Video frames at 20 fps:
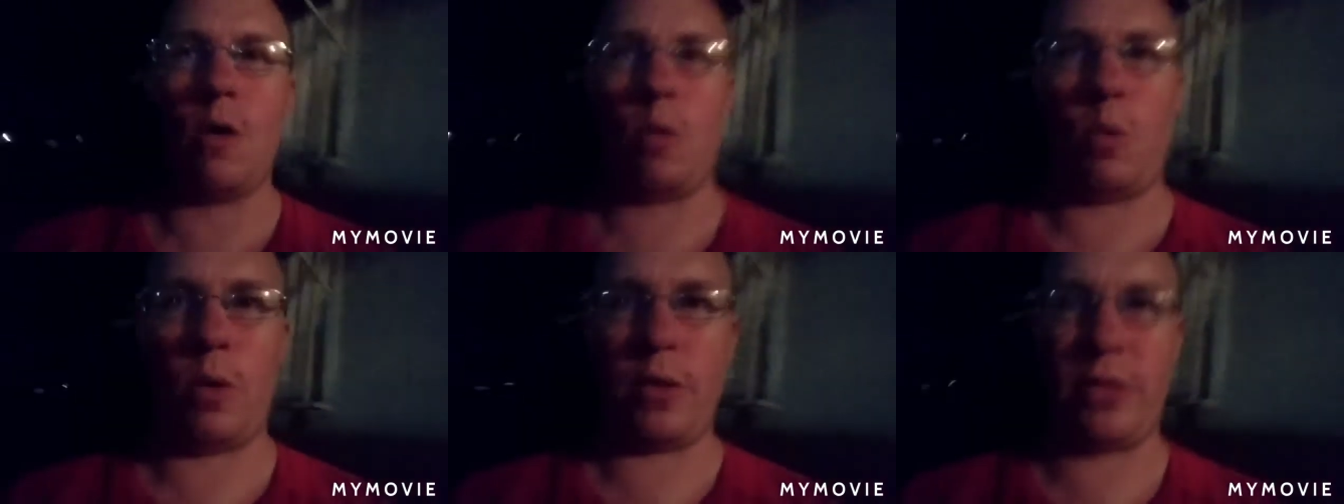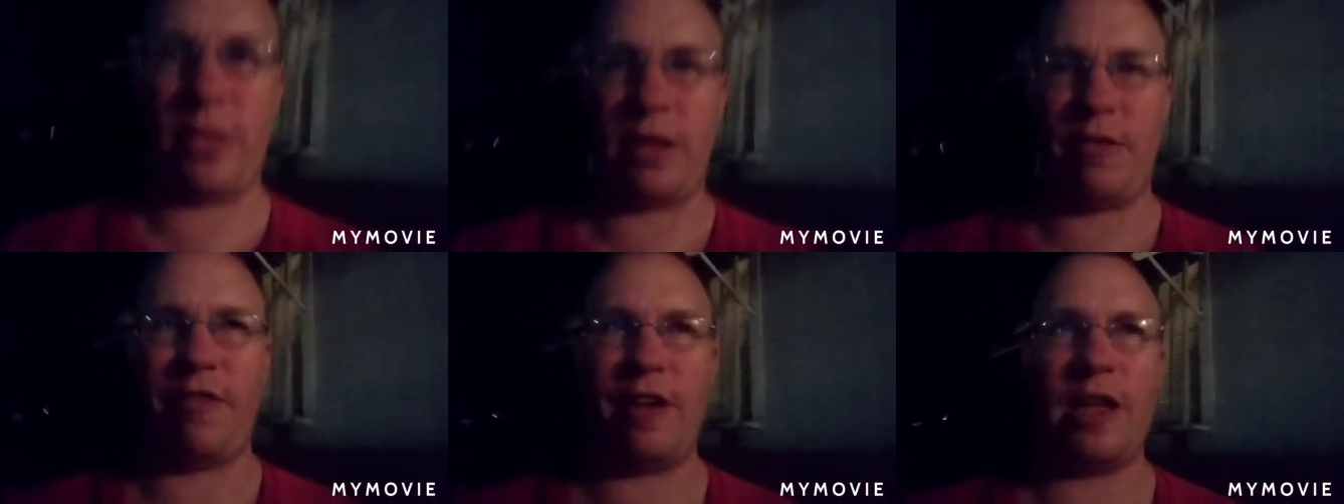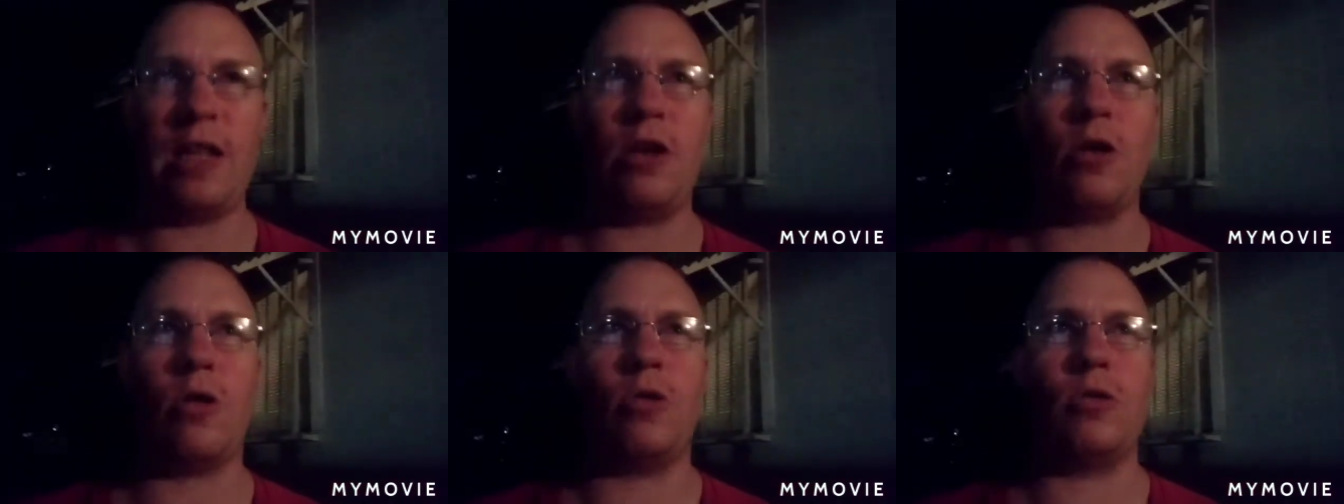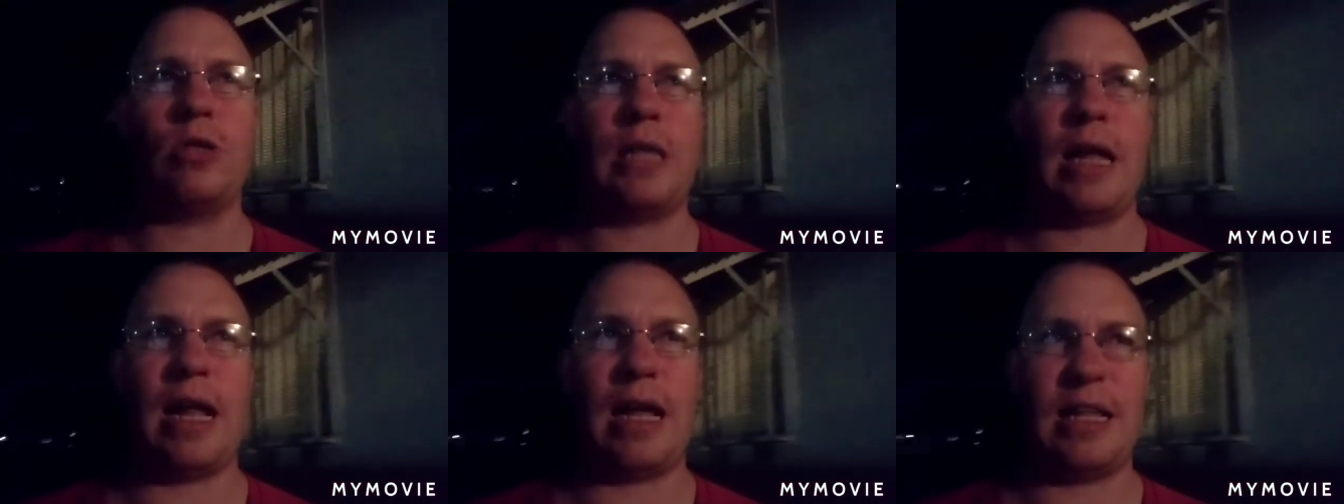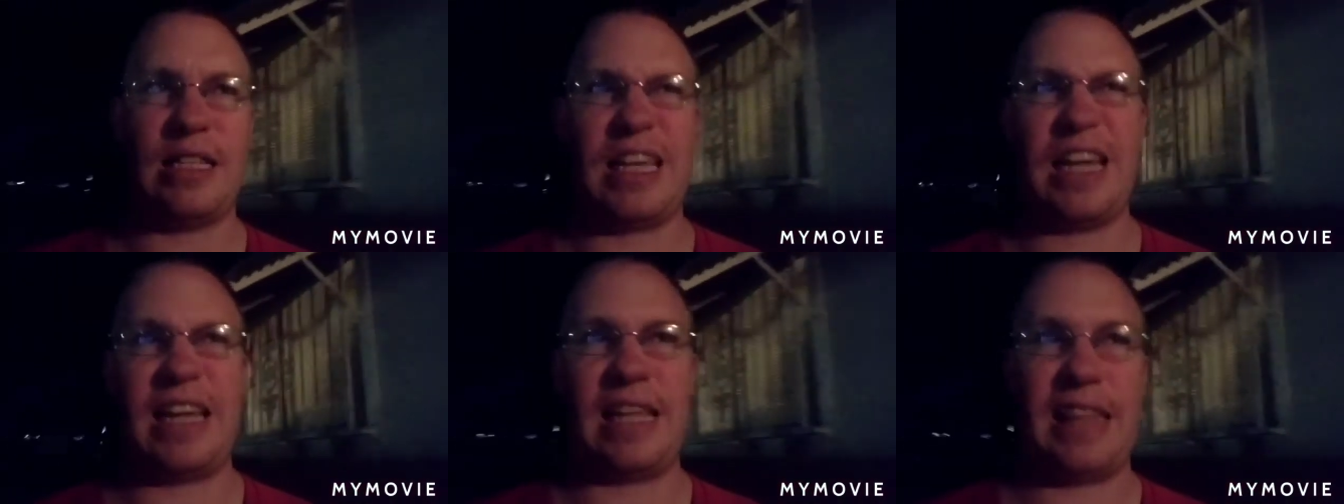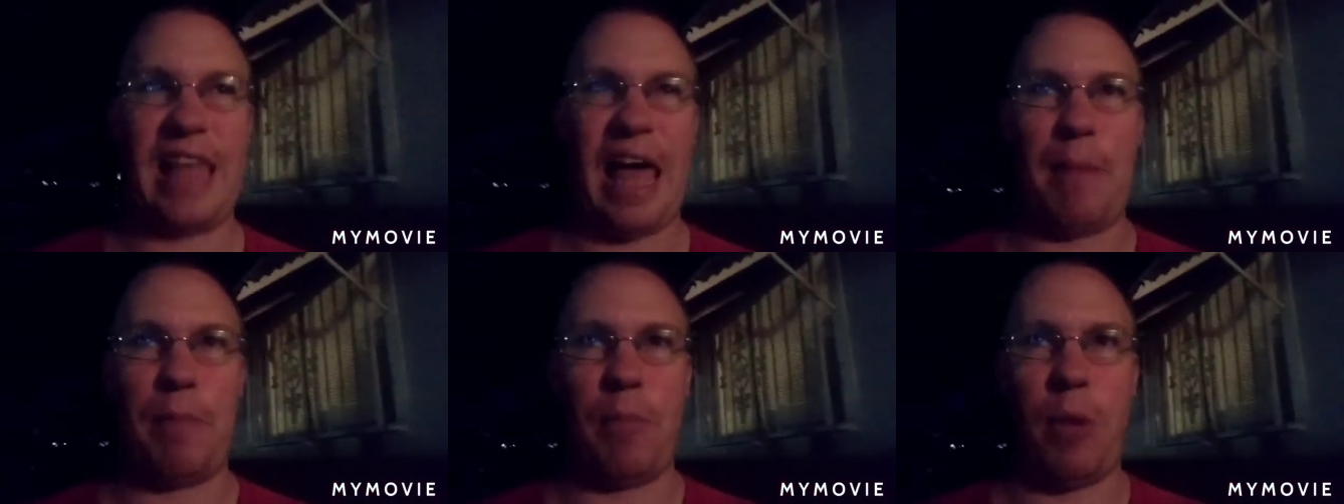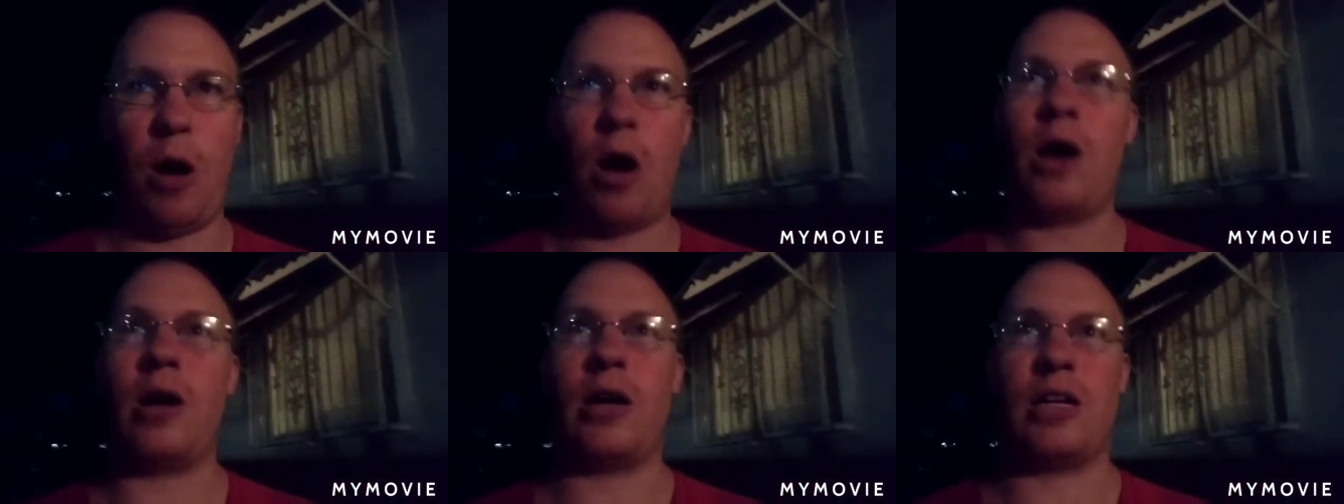with the videos that I take at that
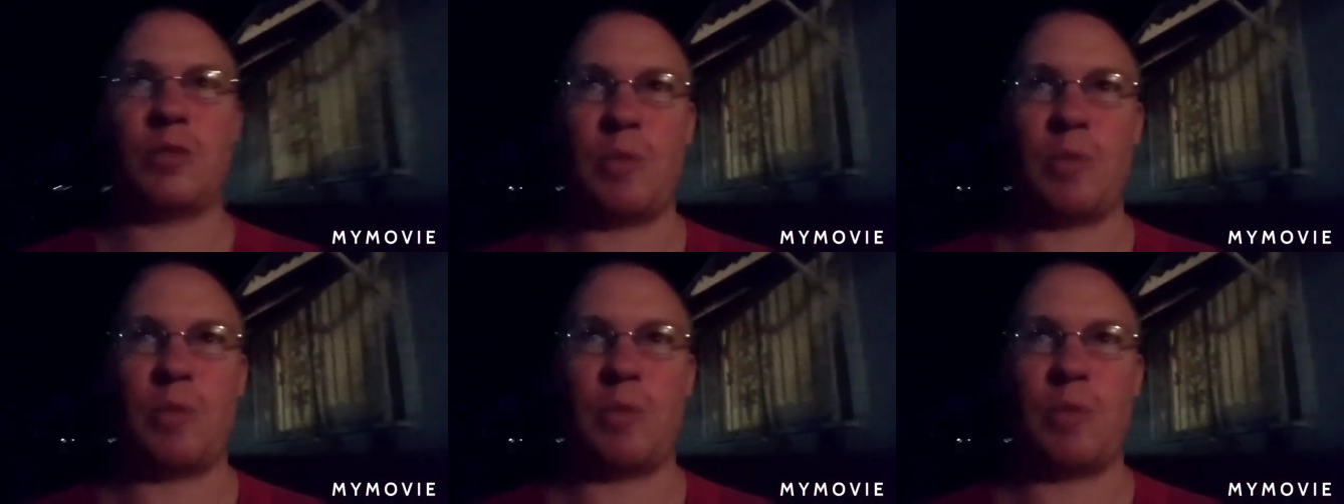park,